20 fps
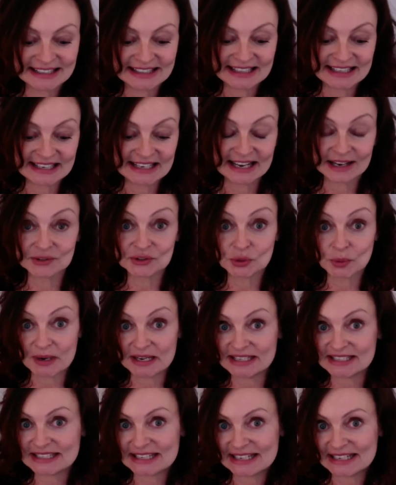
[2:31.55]
in our
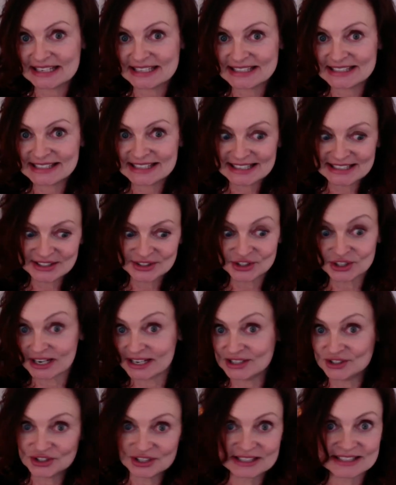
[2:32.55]
20s
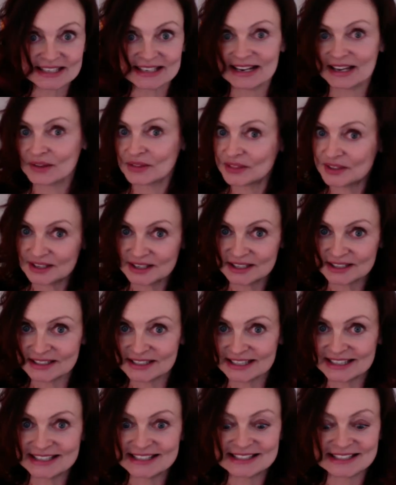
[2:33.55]
changes in our
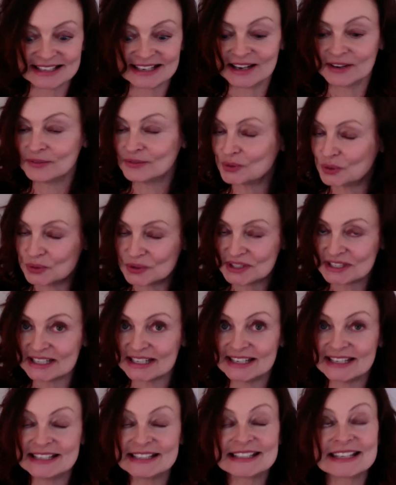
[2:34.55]
30s and our
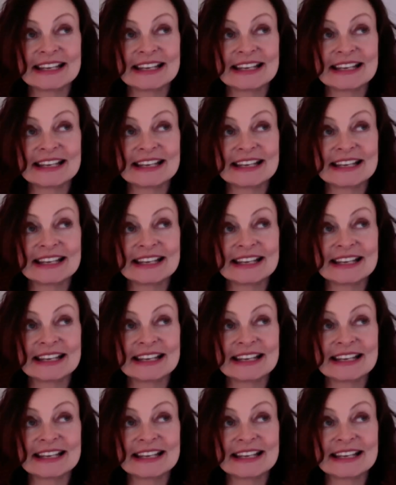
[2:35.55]
40s.